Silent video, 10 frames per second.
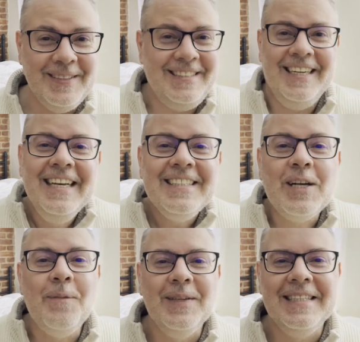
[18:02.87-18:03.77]
What did you, did you,
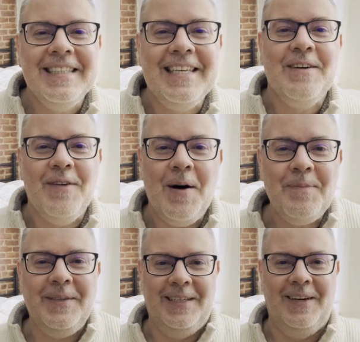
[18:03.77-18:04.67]
completely give
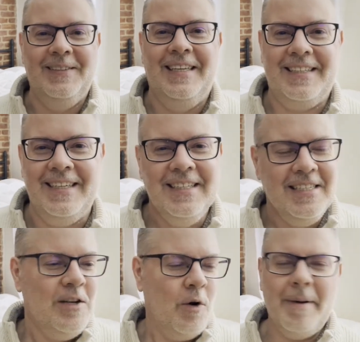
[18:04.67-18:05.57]
up? You know, like,
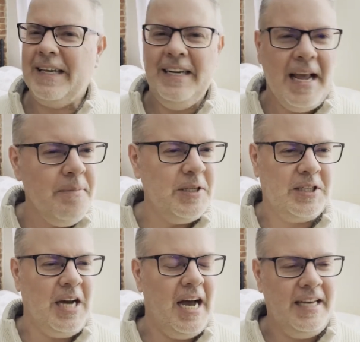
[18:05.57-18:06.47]
what am I going to name this
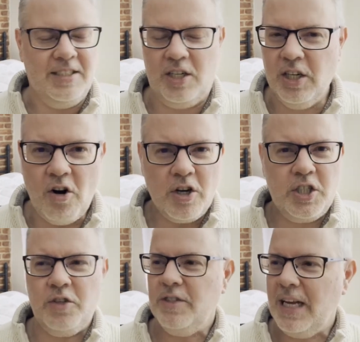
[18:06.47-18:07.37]
guy? He's a good
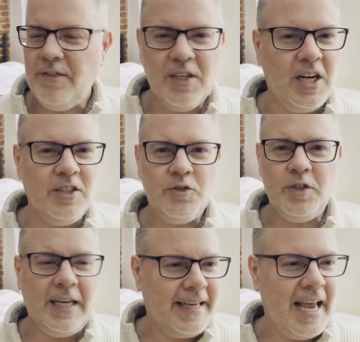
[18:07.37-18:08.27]
archer. He's out in the
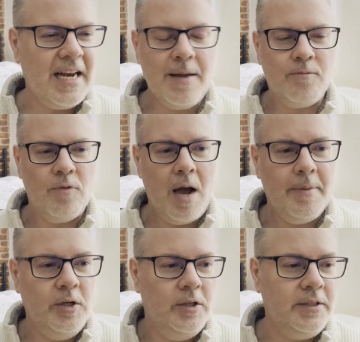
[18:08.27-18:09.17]
country. I can't name him
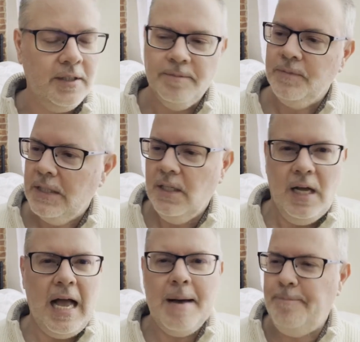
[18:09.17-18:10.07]
Robin Hood.
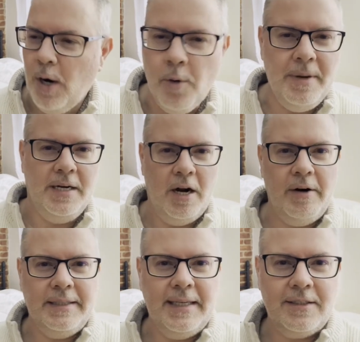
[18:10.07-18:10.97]
Ah, Bowman. All
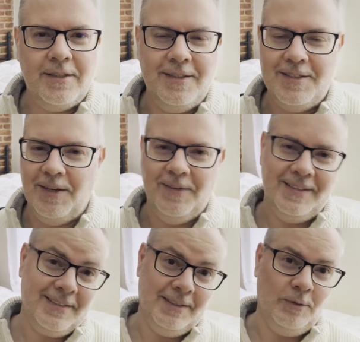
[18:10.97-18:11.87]
right, that's good. So
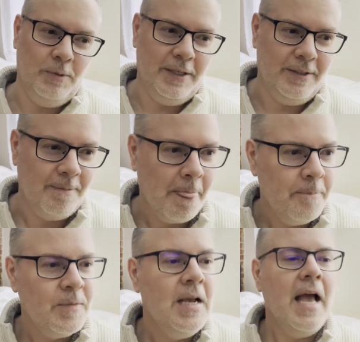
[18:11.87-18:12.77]
it's a little weird.
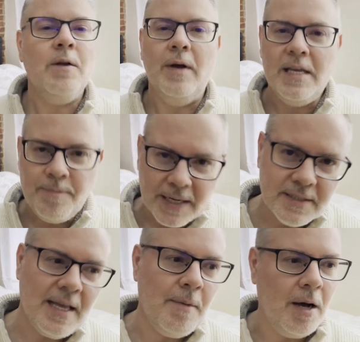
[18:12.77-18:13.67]
Anyway, he
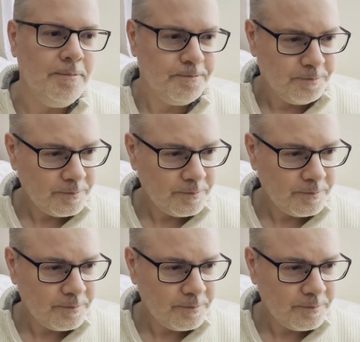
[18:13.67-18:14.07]
picks them up.